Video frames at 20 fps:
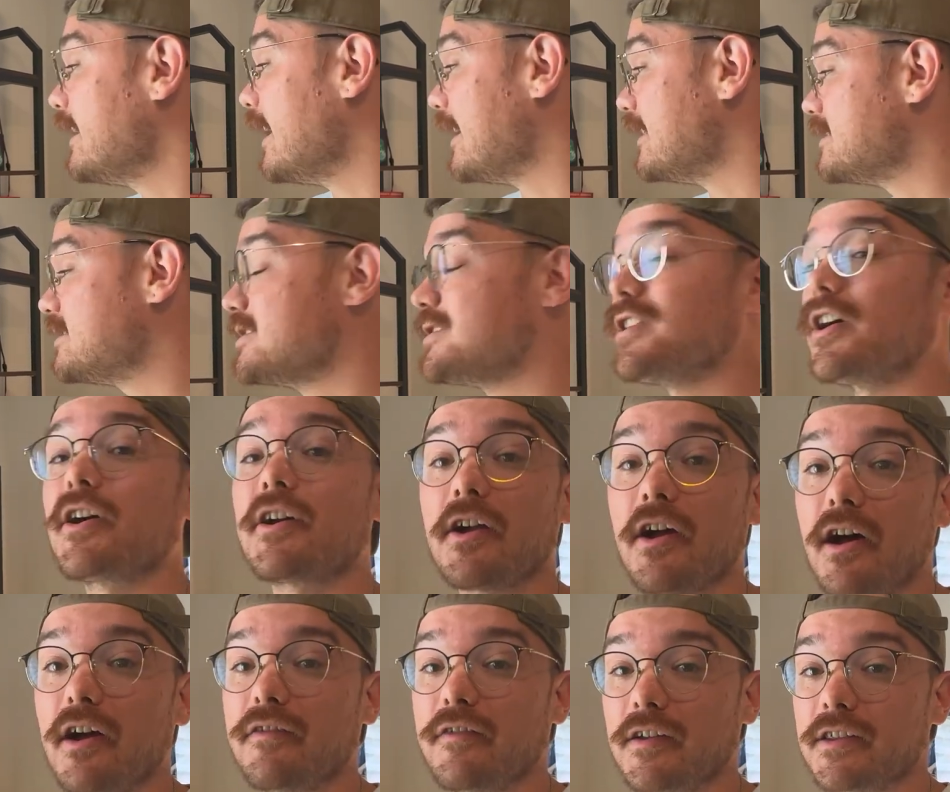and start
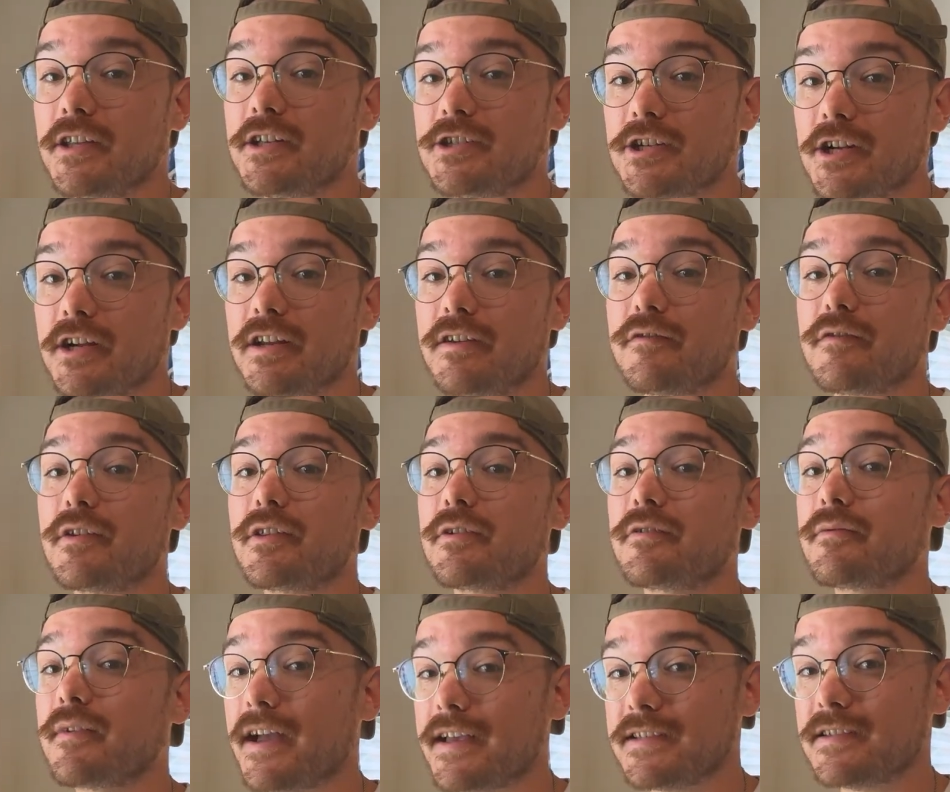off on the journey for the
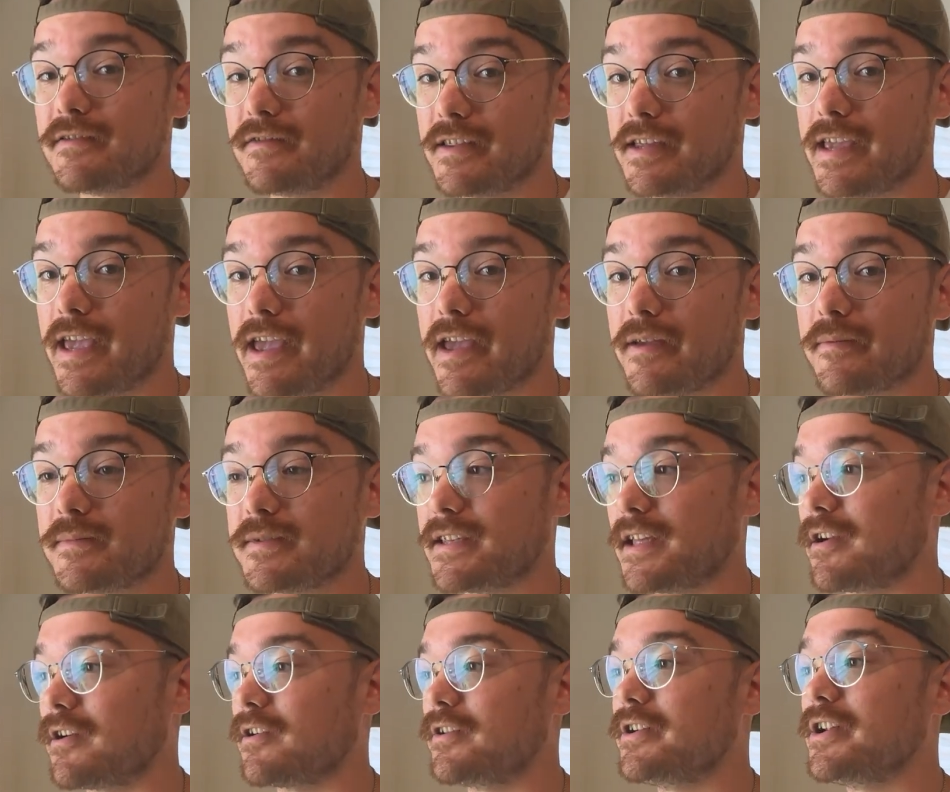rest of the games
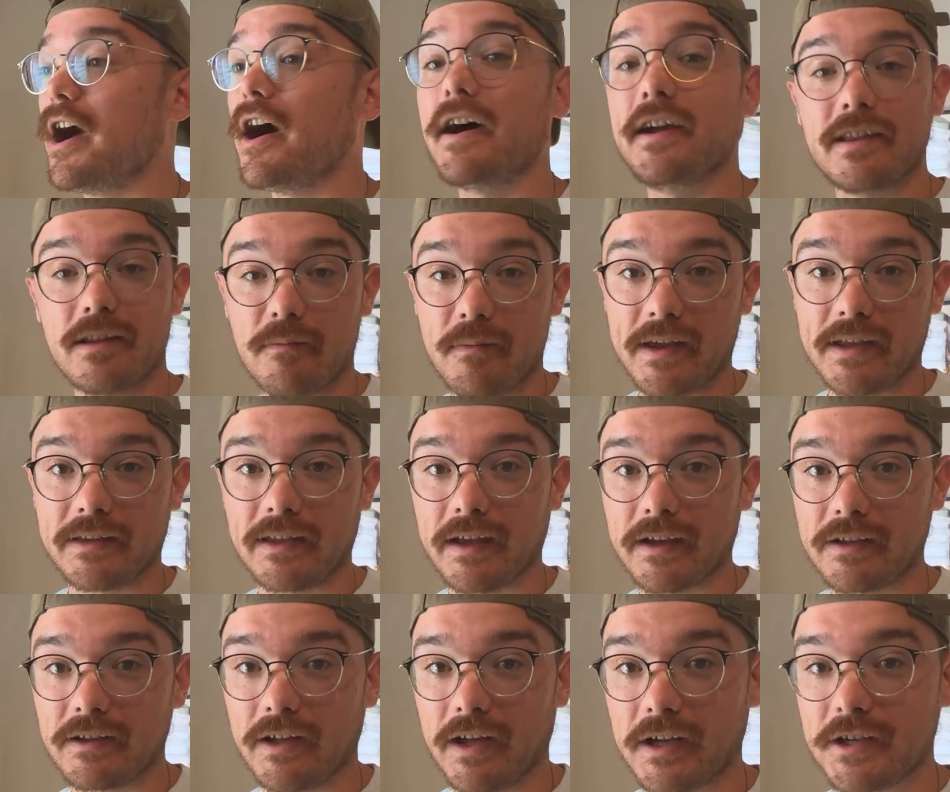that are not in the
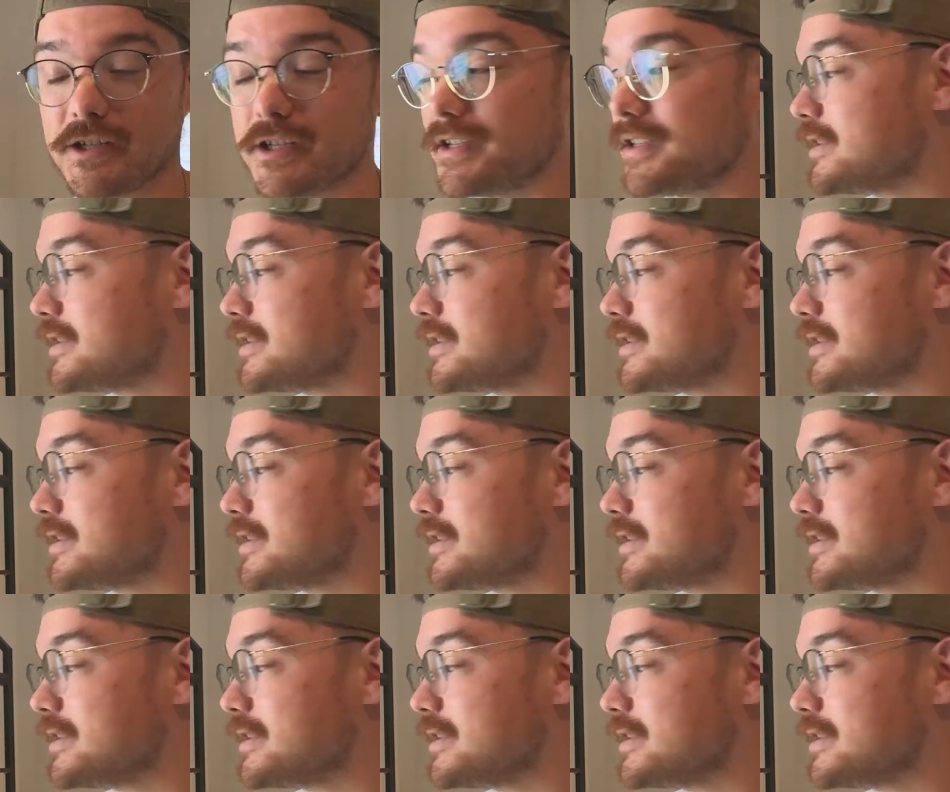mainline collection.